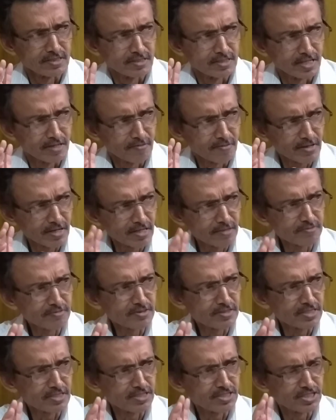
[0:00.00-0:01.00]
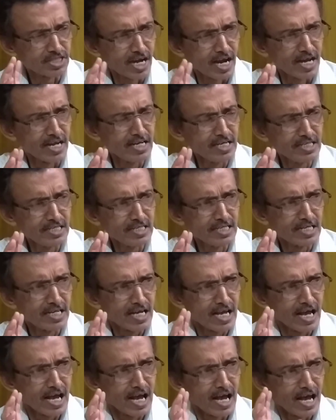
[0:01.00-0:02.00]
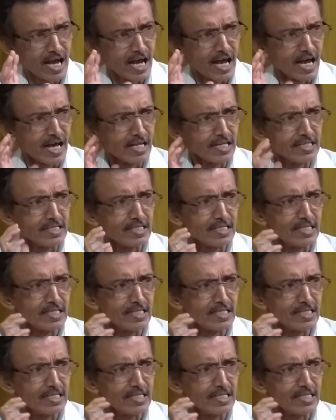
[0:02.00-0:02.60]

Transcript: develops a child and